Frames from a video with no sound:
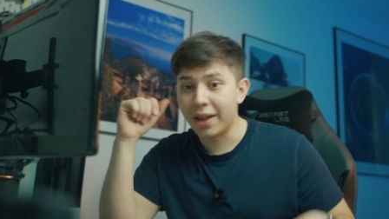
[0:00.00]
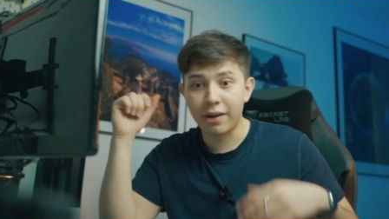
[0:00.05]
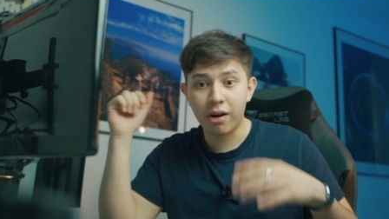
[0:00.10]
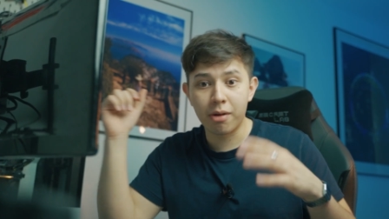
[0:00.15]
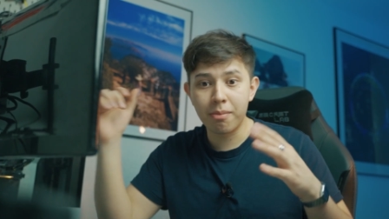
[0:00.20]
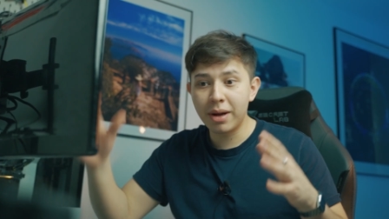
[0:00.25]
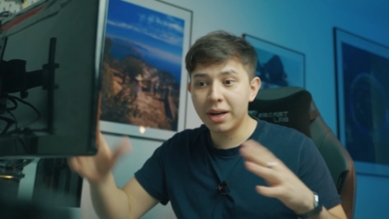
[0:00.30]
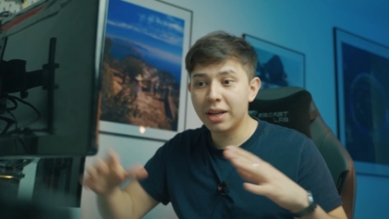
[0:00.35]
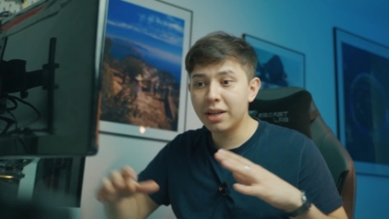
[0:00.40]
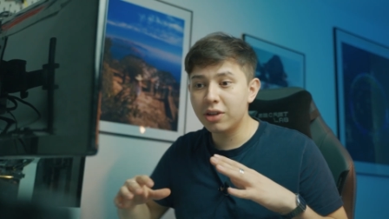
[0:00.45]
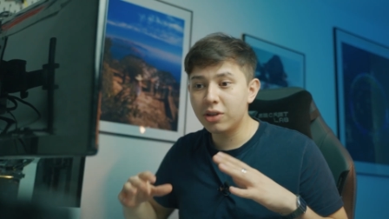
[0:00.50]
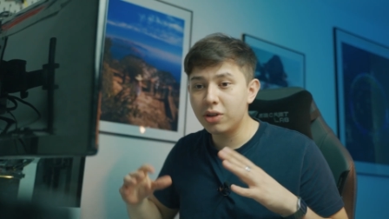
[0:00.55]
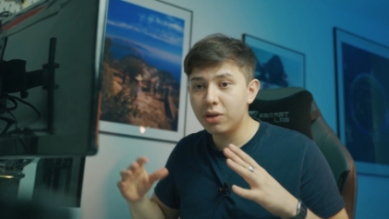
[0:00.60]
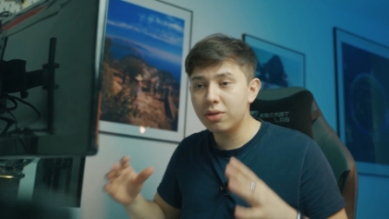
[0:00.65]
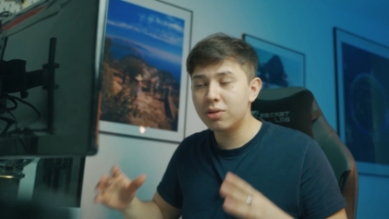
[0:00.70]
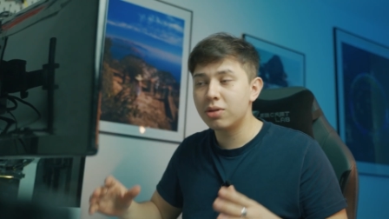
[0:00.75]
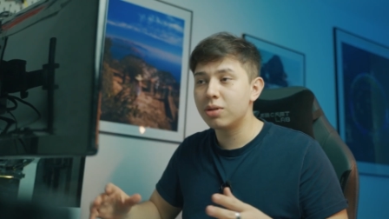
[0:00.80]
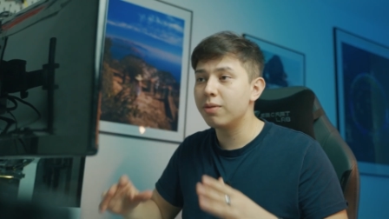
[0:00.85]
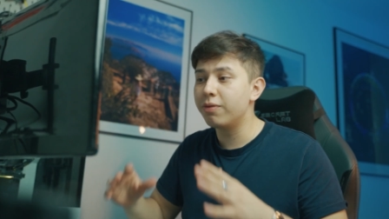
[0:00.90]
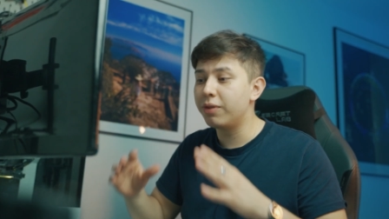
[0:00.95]
And there are many
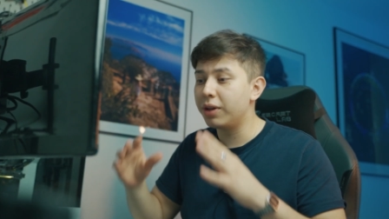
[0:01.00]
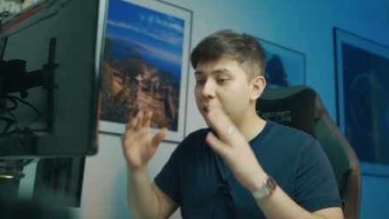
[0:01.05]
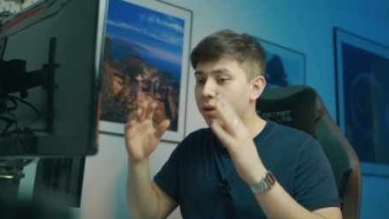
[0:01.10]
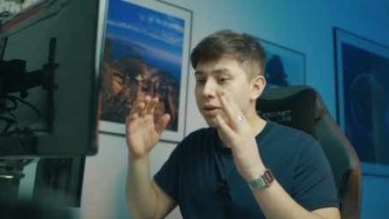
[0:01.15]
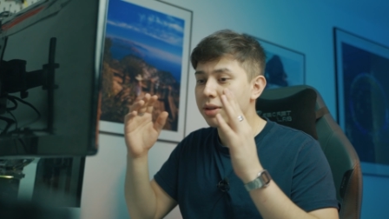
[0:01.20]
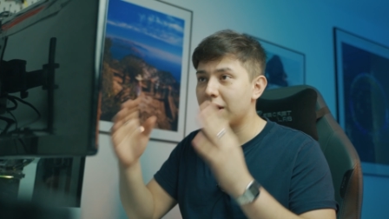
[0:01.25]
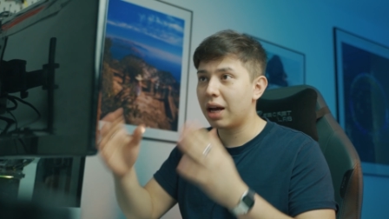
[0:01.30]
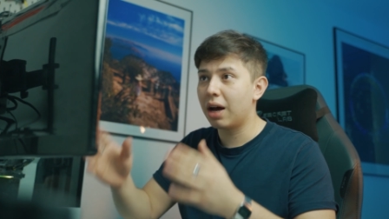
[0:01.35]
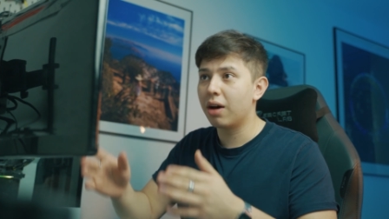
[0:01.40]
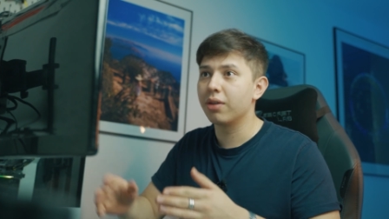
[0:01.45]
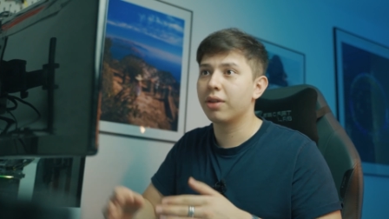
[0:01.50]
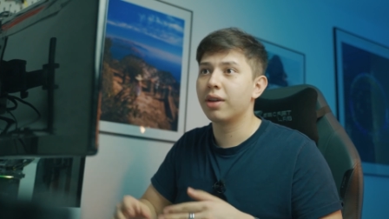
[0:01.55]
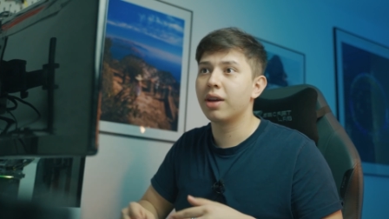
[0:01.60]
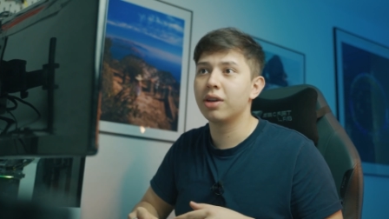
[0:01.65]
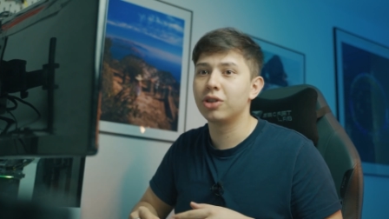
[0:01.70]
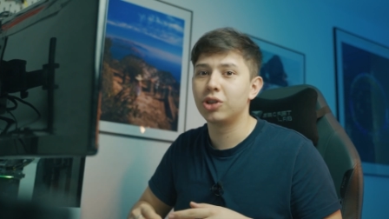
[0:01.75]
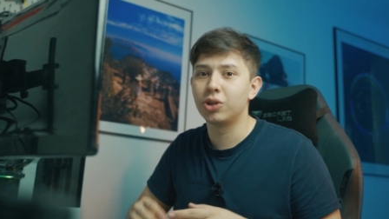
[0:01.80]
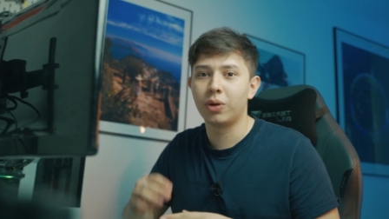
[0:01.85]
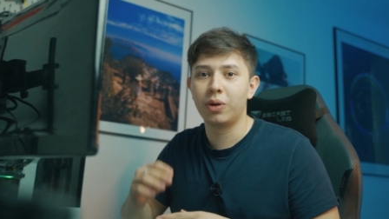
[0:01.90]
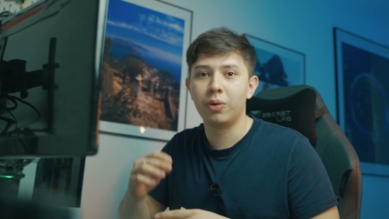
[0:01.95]
YouTube videos out
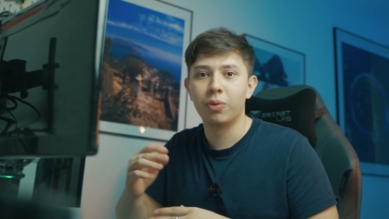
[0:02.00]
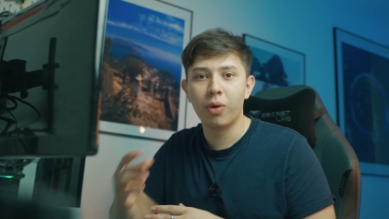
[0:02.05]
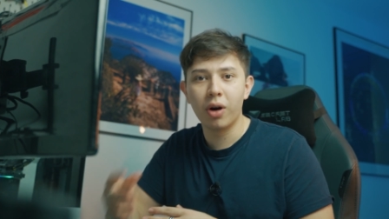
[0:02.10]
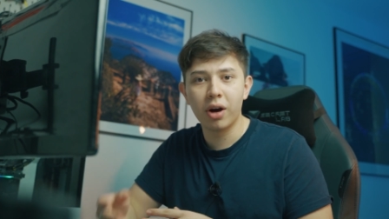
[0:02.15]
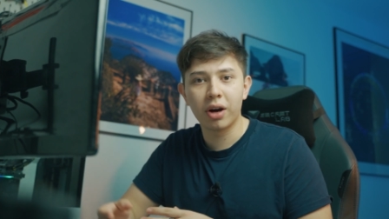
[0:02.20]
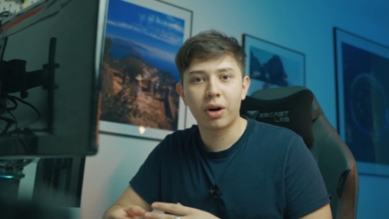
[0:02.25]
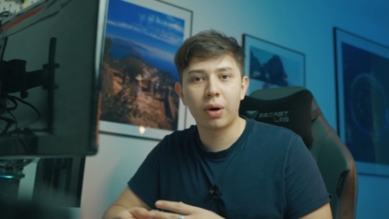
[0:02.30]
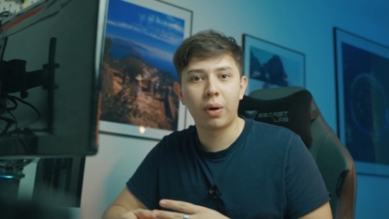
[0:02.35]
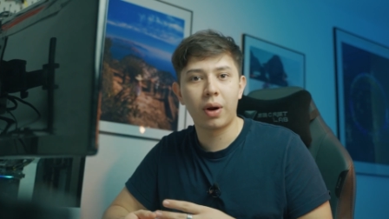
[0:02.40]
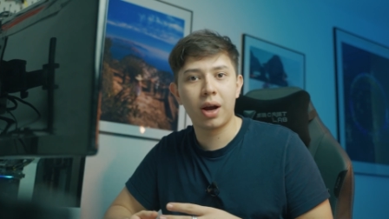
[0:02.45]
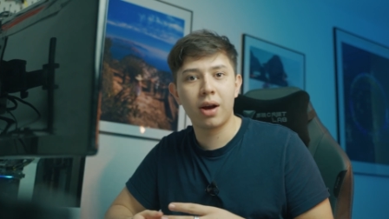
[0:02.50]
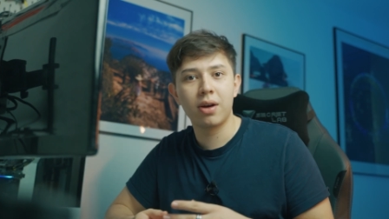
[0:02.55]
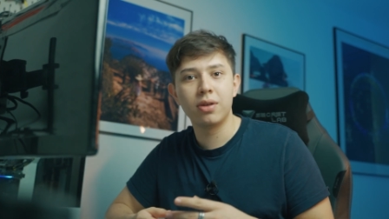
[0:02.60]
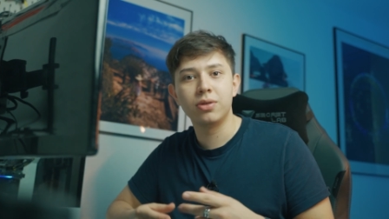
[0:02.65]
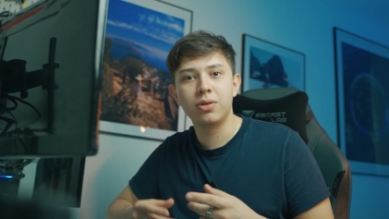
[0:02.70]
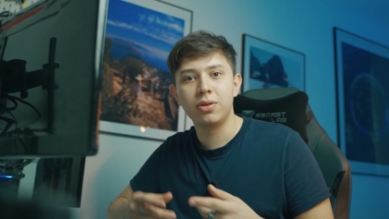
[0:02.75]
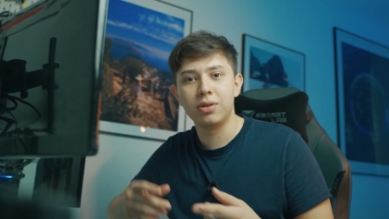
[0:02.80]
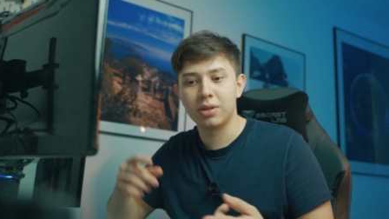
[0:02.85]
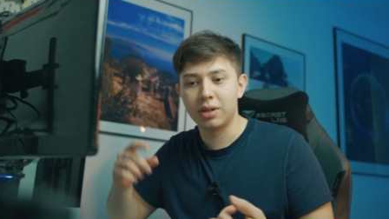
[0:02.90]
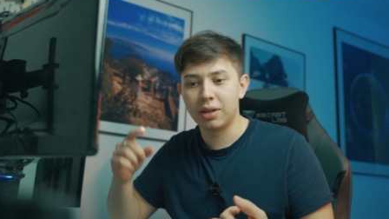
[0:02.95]
there showing
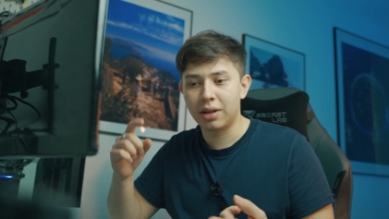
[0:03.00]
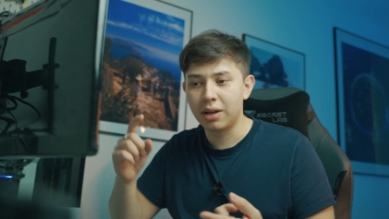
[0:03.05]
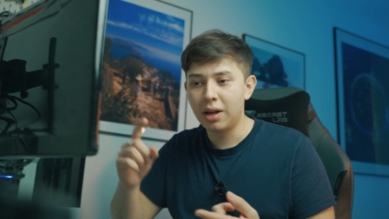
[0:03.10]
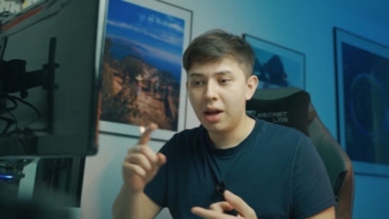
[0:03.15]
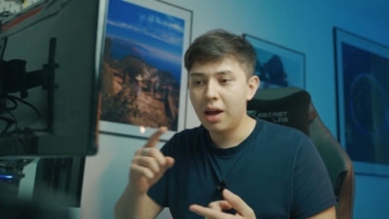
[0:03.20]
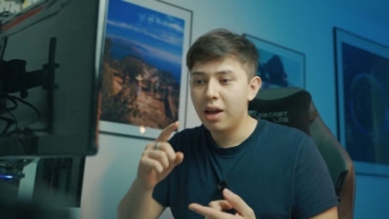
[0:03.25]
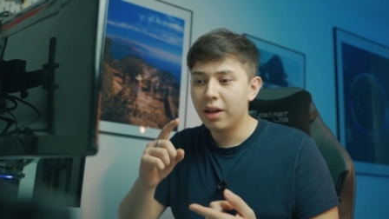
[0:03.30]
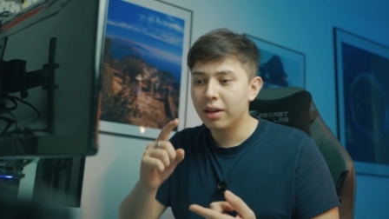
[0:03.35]
workarounds using